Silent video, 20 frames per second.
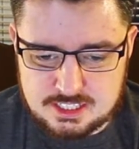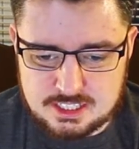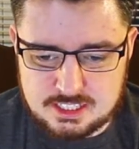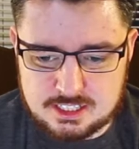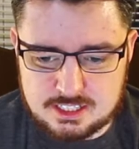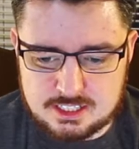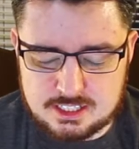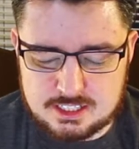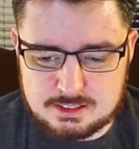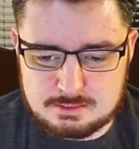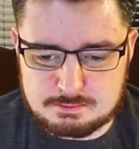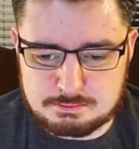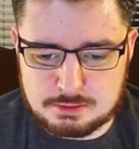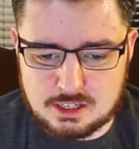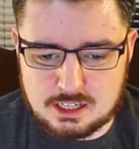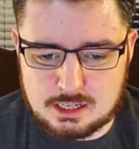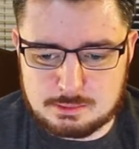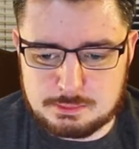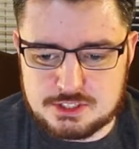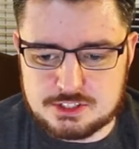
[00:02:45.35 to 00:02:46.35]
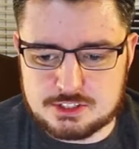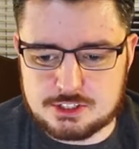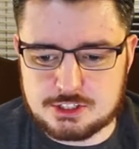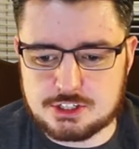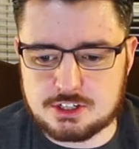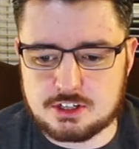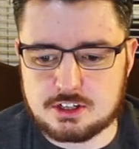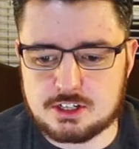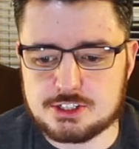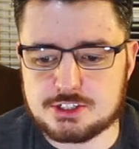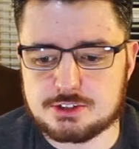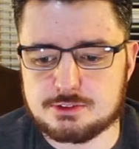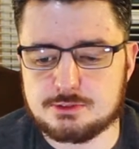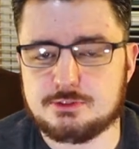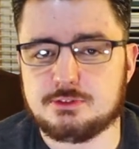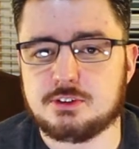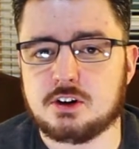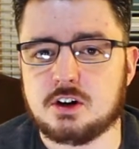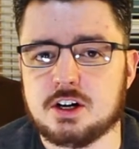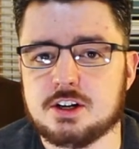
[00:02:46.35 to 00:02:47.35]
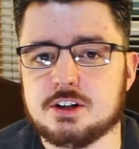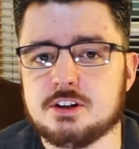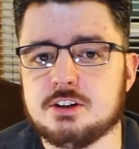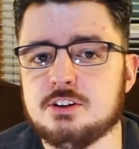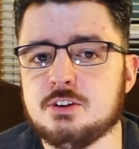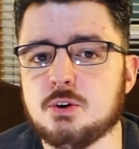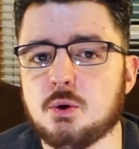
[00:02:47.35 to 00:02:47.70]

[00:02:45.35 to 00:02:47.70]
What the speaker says: Bob is in charge of von